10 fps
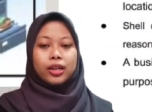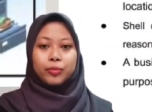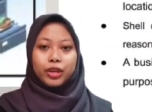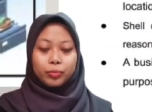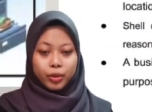
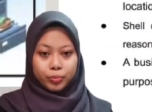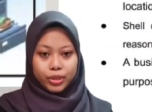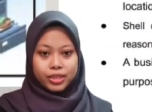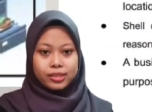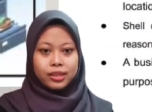criminal
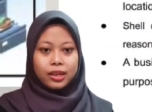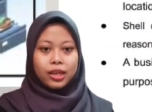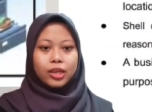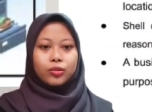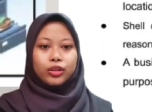purpose,
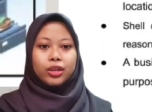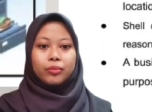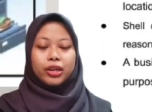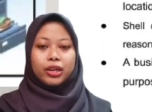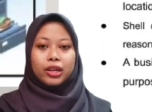
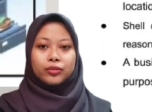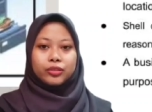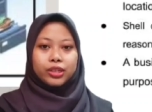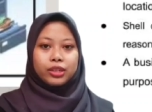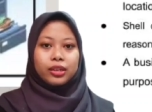including money
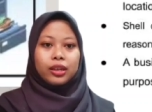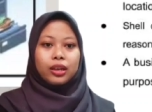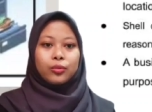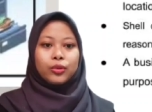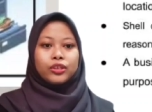laundering,
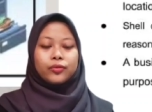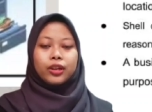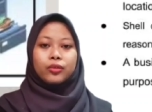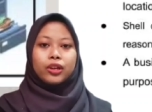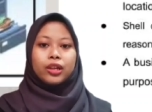which
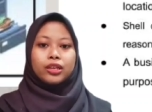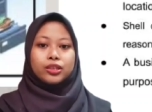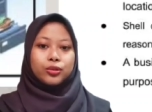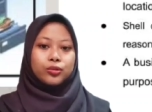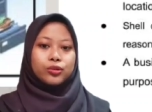frequently
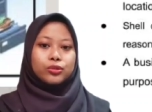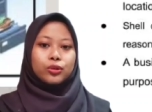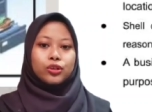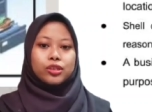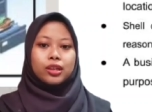is used
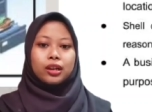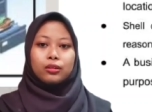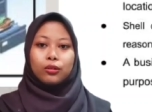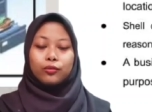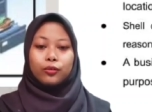to conceal
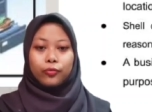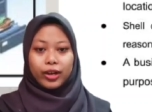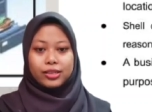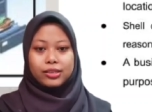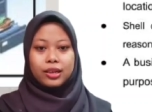unlawful
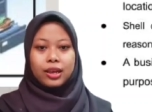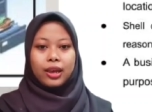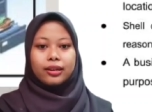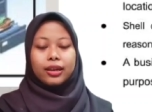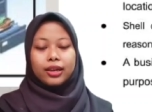funds,
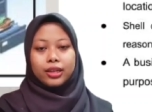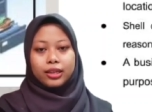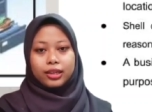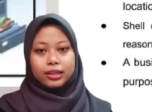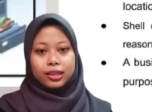and the
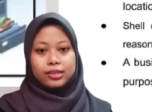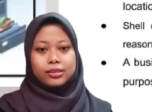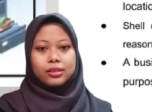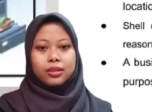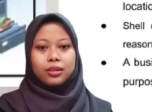
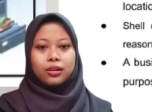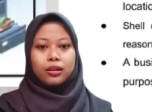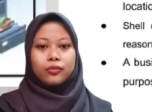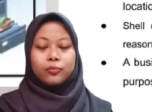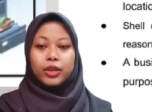identities
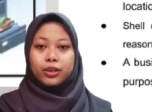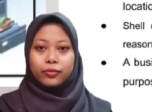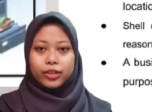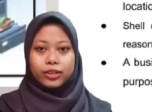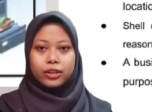of
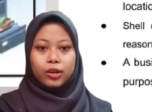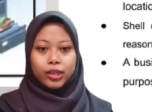beneficial